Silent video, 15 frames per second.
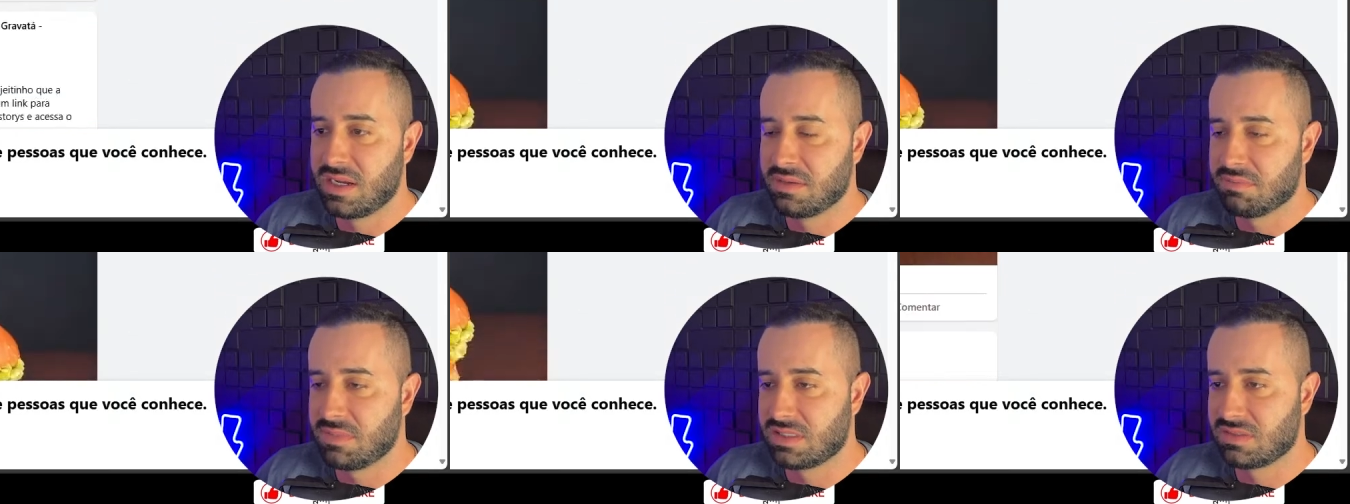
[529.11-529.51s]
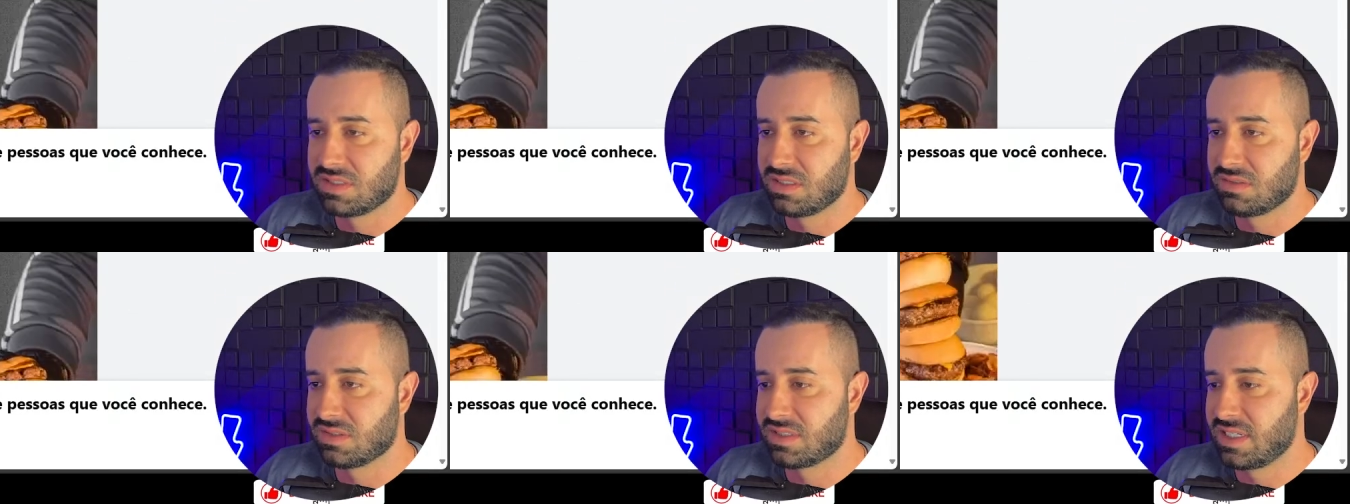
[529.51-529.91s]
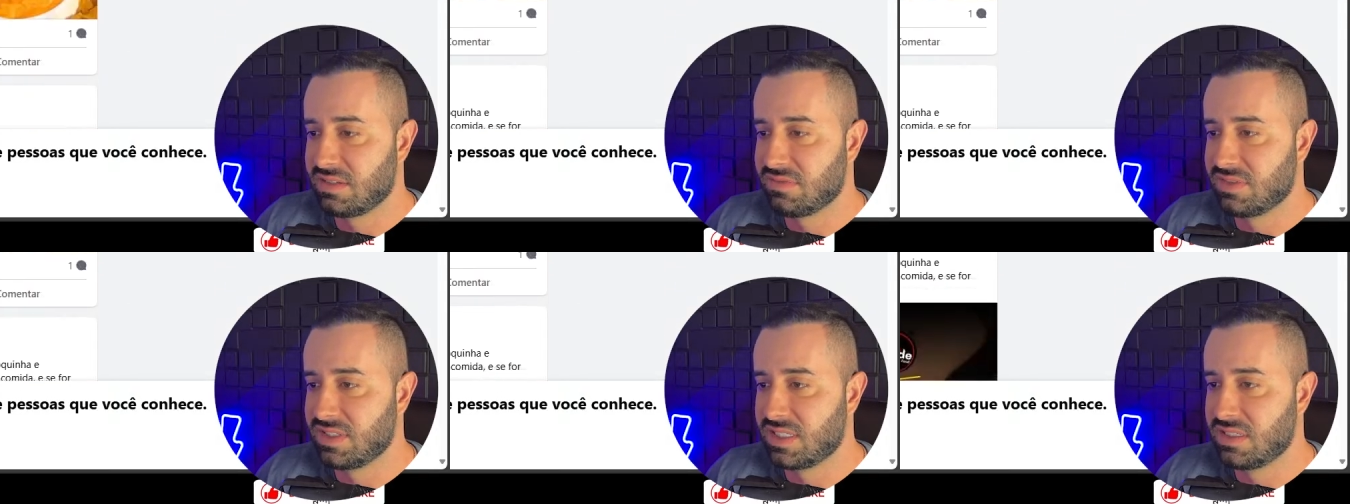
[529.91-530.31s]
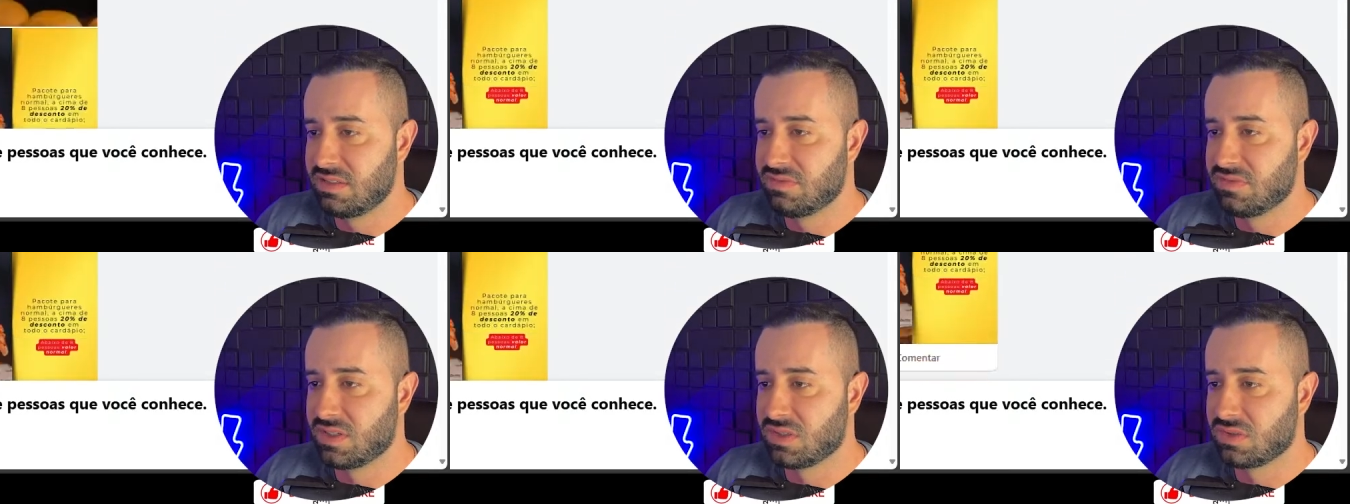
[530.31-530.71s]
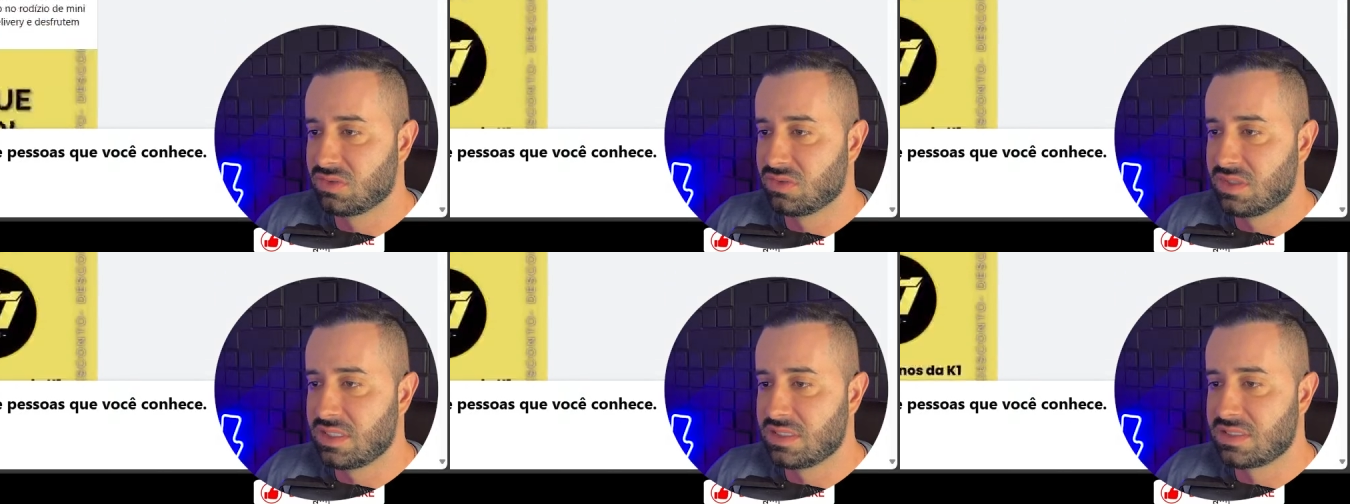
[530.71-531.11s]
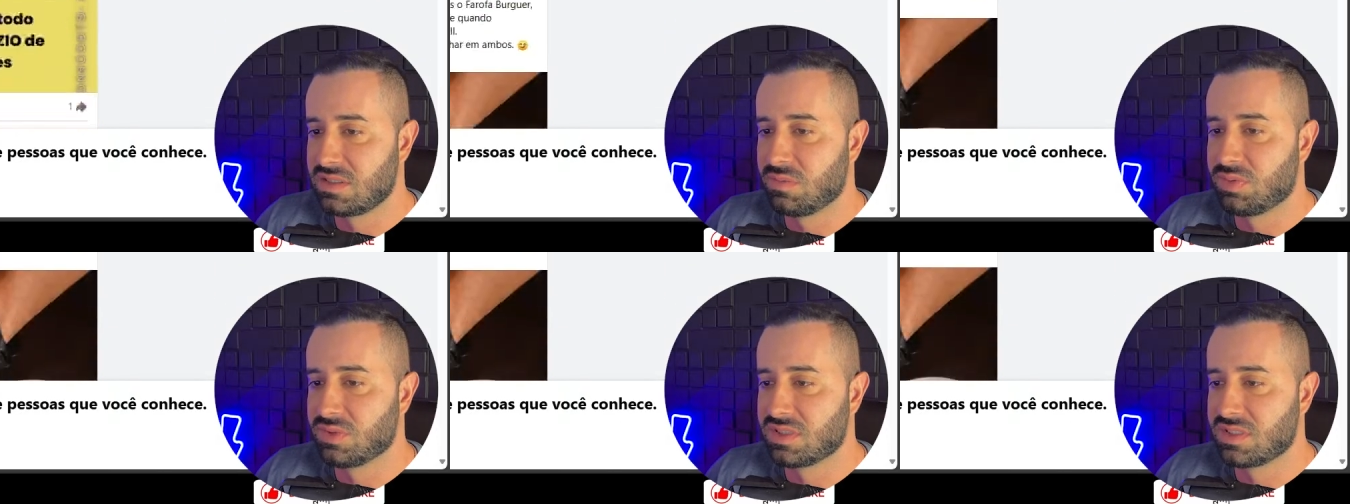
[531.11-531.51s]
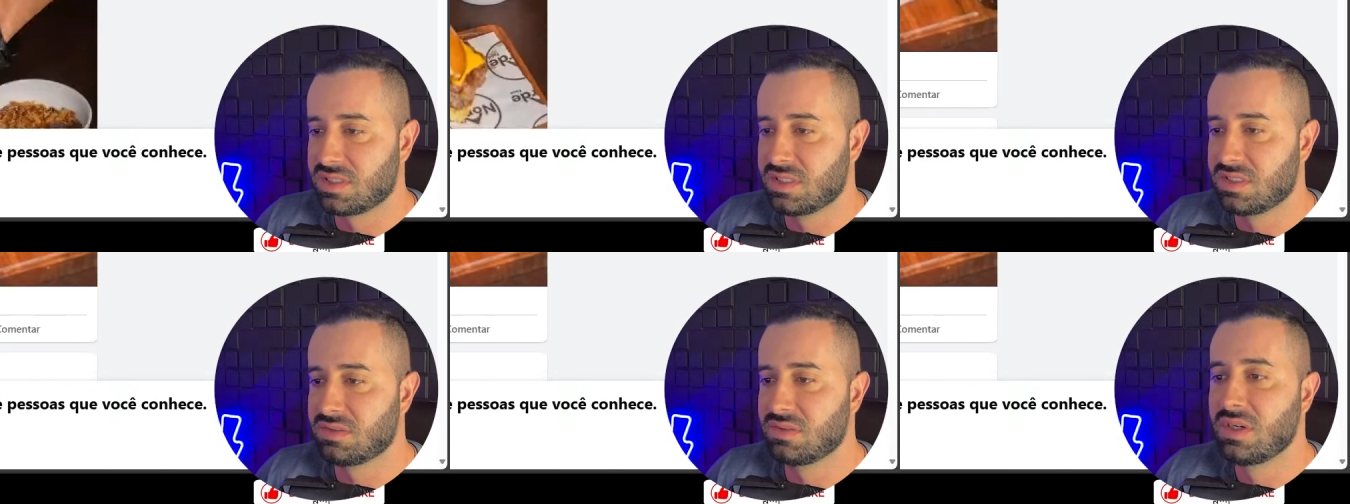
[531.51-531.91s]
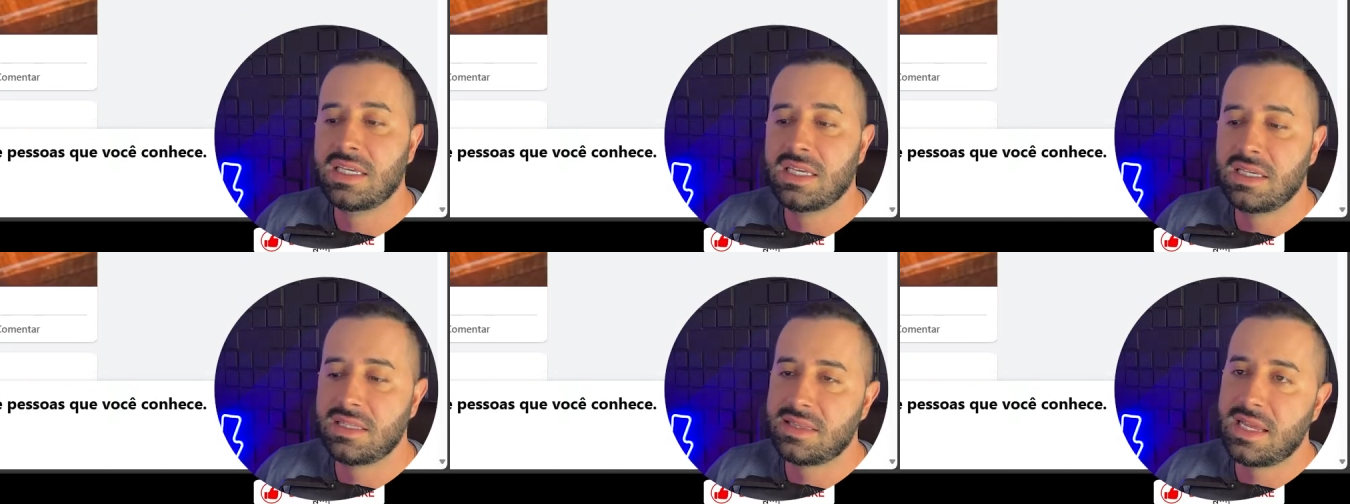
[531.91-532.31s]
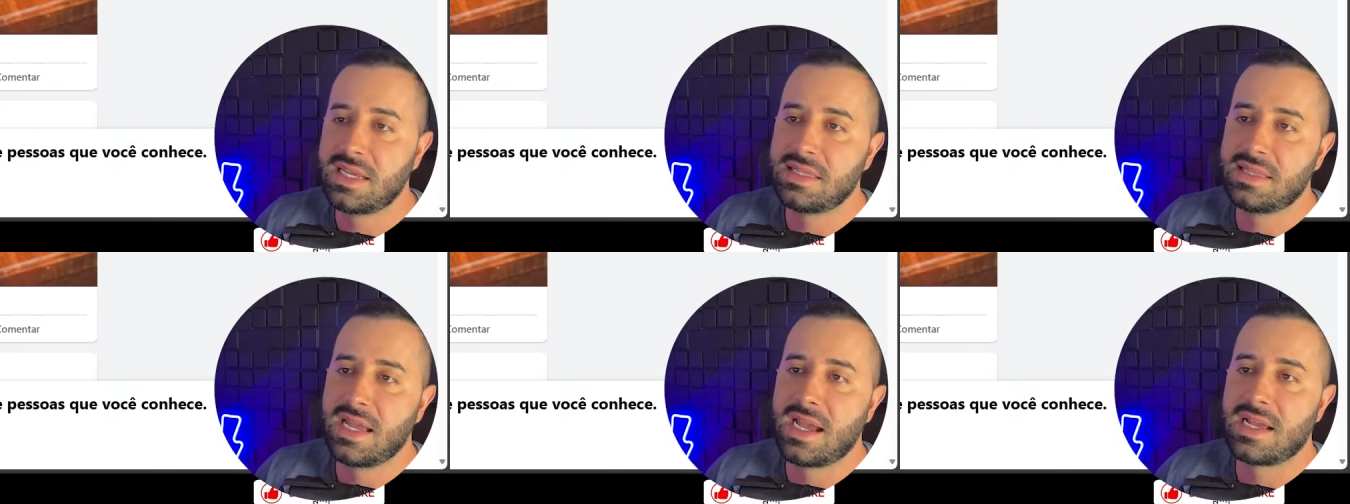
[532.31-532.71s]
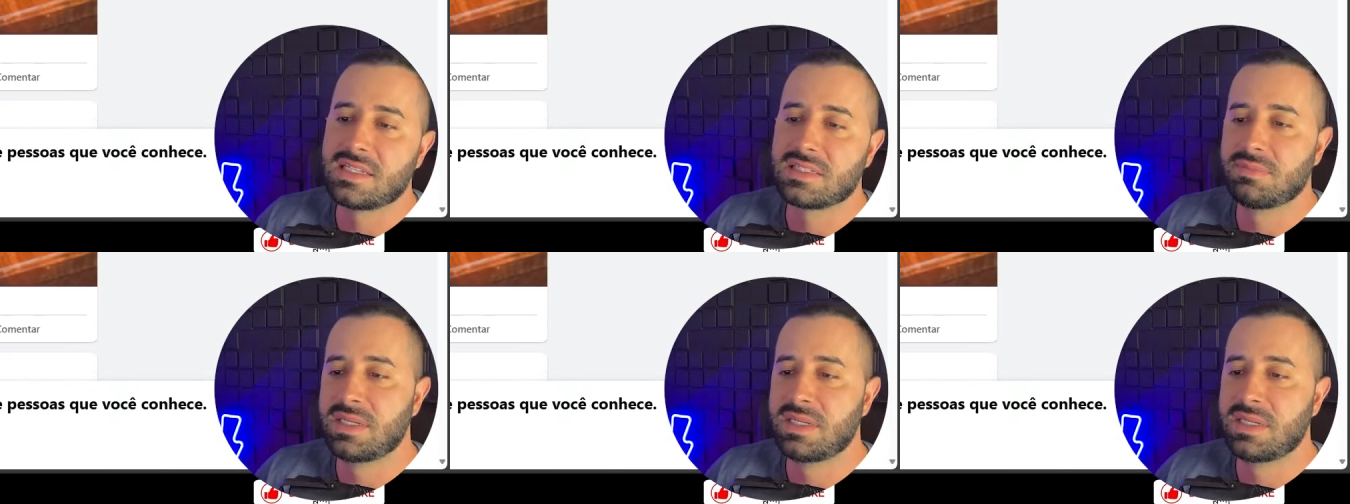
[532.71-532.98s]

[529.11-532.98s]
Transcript: But you can come here and see everything they're posting and get ideas.